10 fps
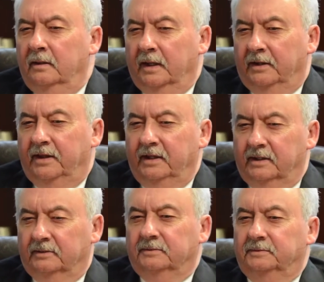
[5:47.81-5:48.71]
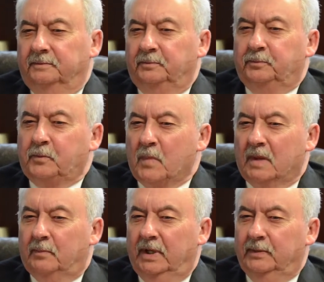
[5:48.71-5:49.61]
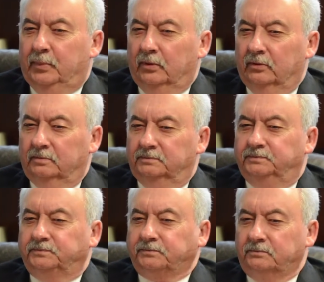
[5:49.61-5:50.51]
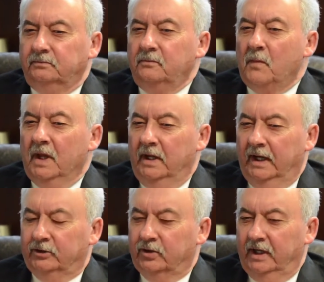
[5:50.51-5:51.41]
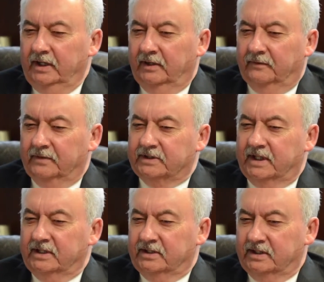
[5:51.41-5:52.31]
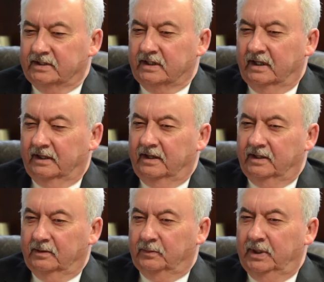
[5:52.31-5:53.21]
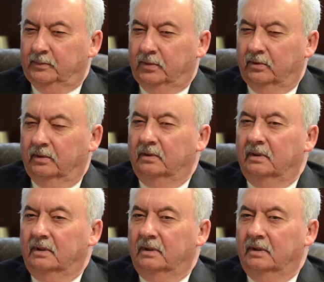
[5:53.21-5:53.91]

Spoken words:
I think people, and I try to emphasize this, I think people